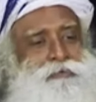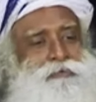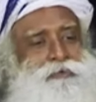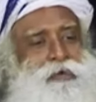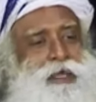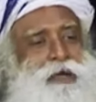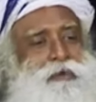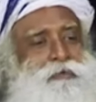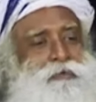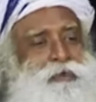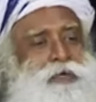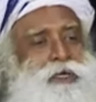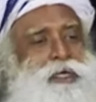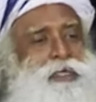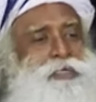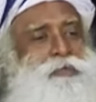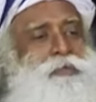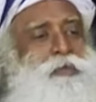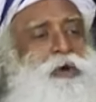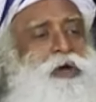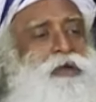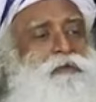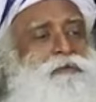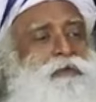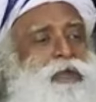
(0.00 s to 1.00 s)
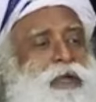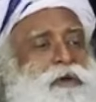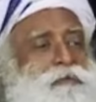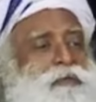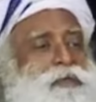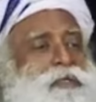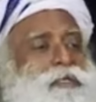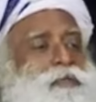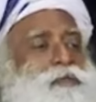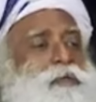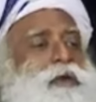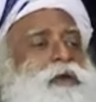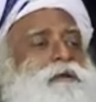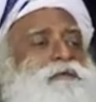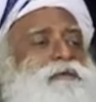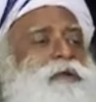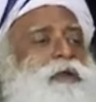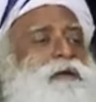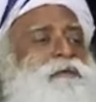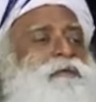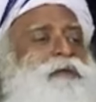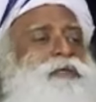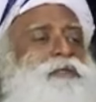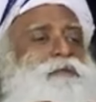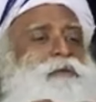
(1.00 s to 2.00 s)
flower, small flower, small
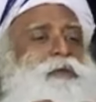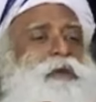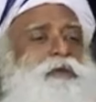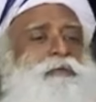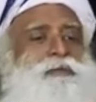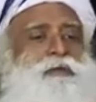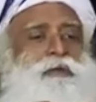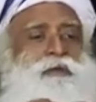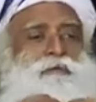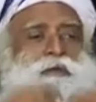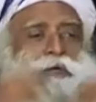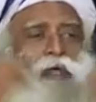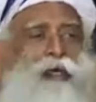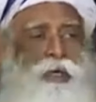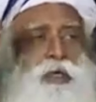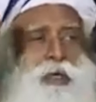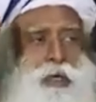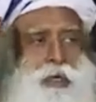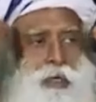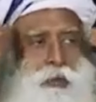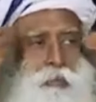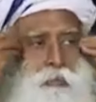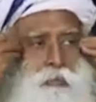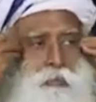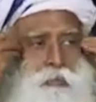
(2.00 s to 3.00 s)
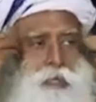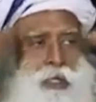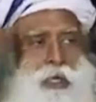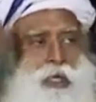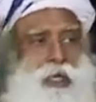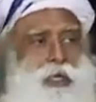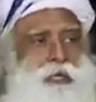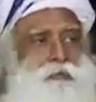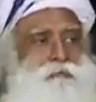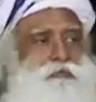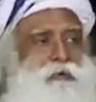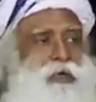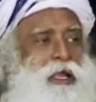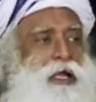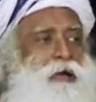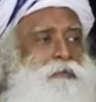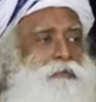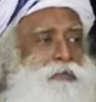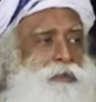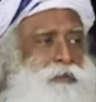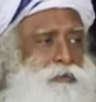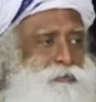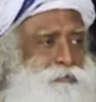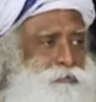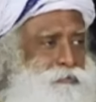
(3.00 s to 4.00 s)
flower, small flower, big
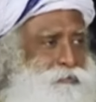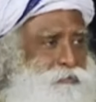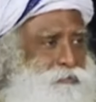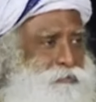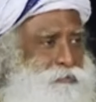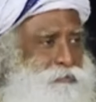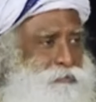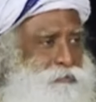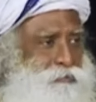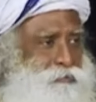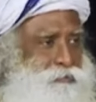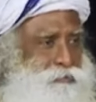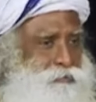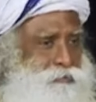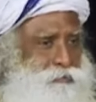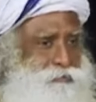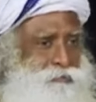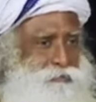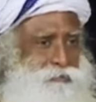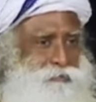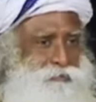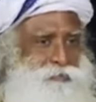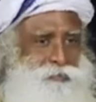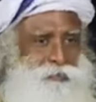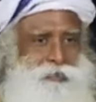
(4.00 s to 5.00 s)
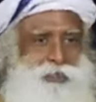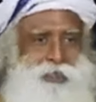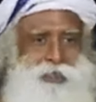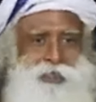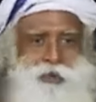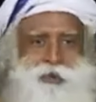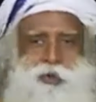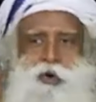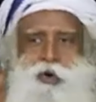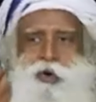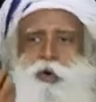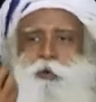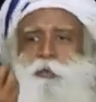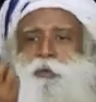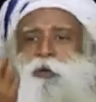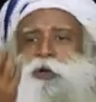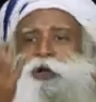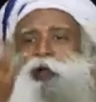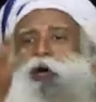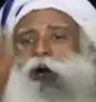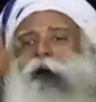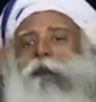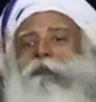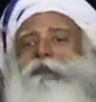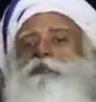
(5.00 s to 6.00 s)
flower it
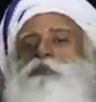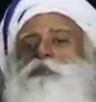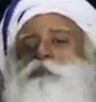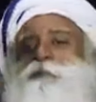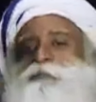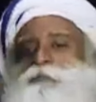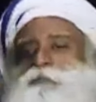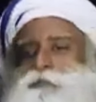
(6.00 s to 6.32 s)
opened up.